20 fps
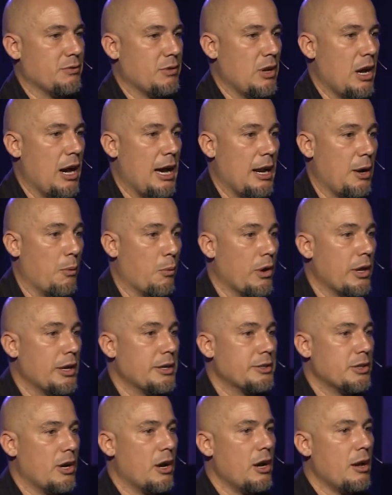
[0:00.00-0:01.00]
of God. And we're going
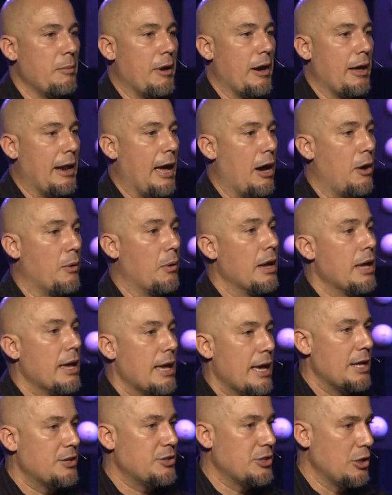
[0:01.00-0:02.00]
to talk about how
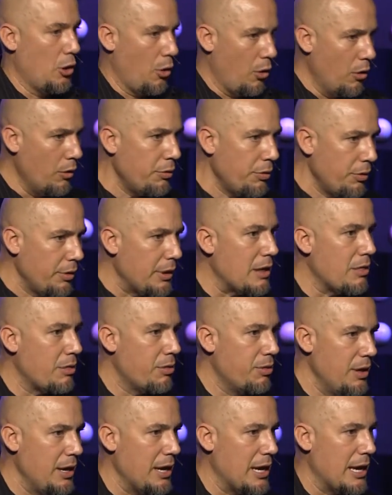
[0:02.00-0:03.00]
it's an earthly
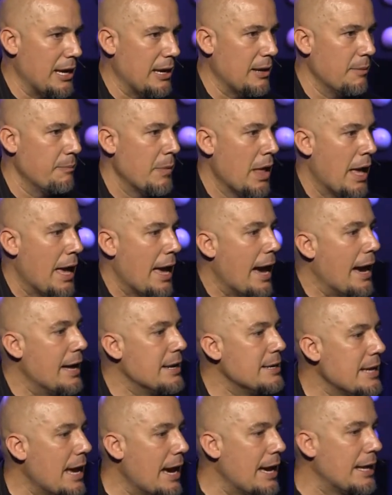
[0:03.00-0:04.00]
thing,
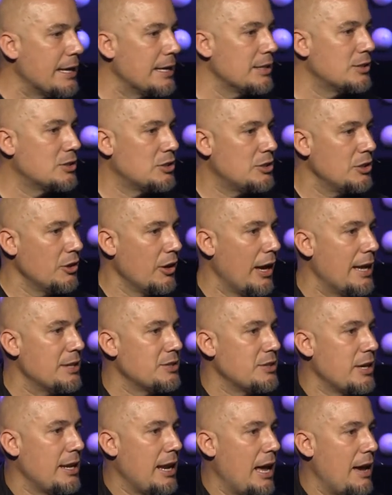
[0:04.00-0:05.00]
and yet it still
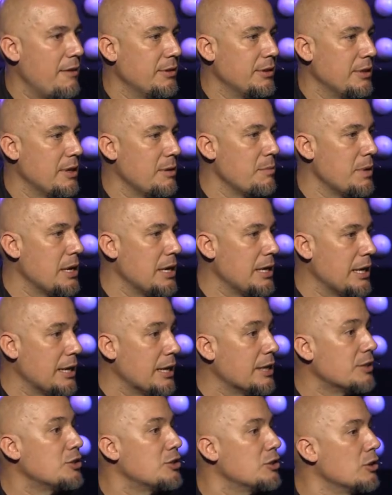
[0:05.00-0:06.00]
has that heavenly meaning.
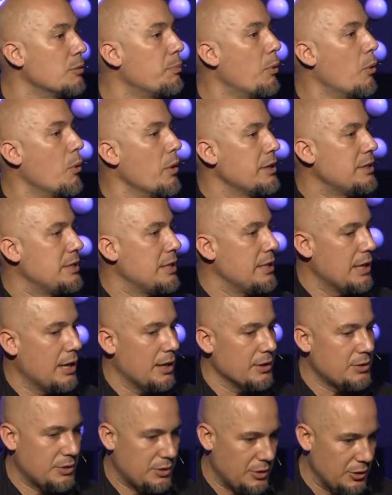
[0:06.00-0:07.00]
It's still pointing
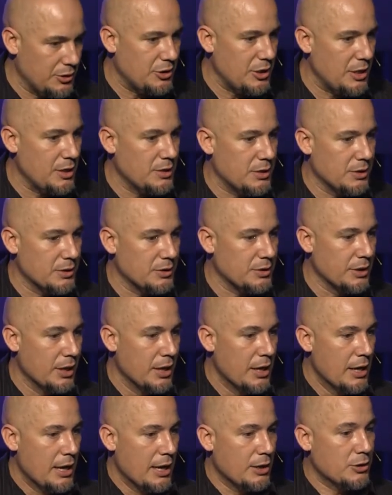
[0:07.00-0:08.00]
us to Jesus.
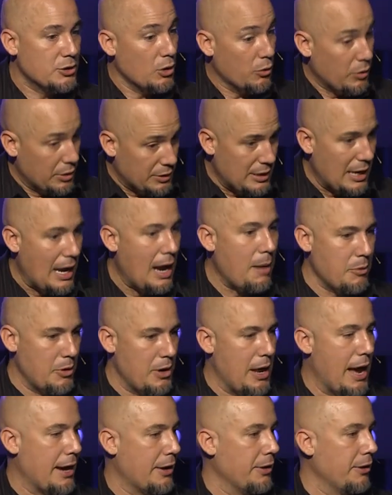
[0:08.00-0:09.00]
And so the
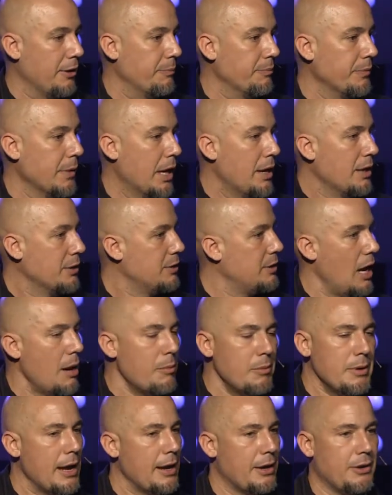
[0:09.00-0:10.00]
tabernacle.
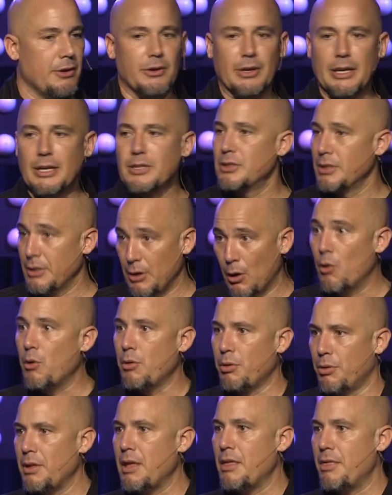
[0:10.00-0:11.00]
Tabernacle is an
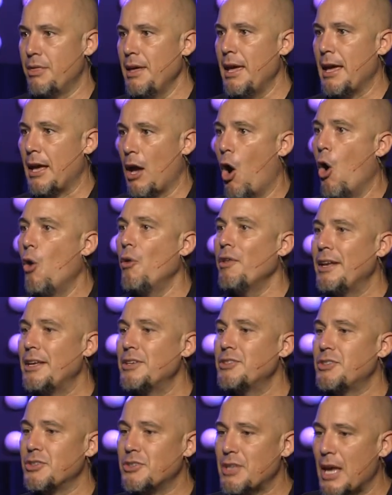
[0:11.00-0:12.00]
earthly thing. All it
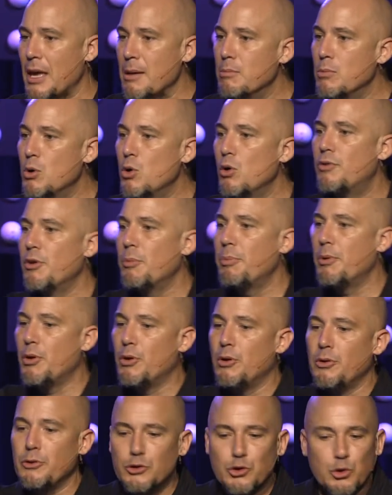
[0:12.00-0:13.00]
is is a
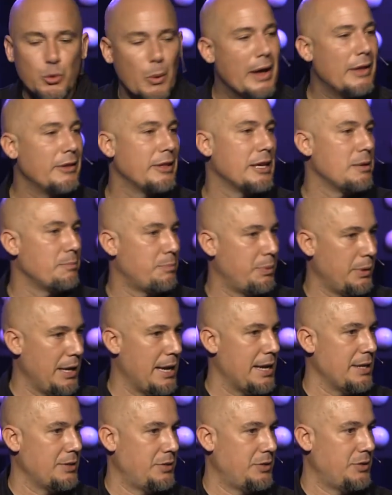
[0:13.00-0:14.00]
movable dwelling
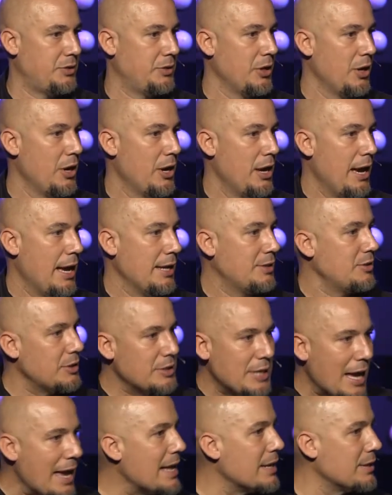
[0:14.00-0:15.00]
place, it's a
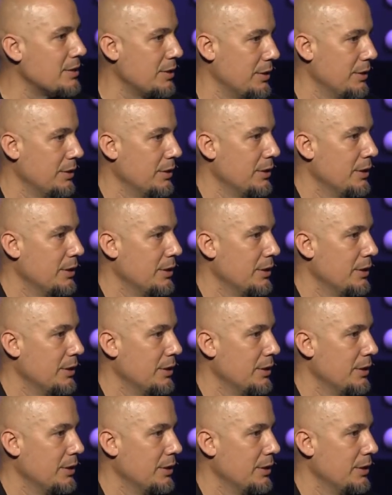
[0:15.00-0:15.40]
tent.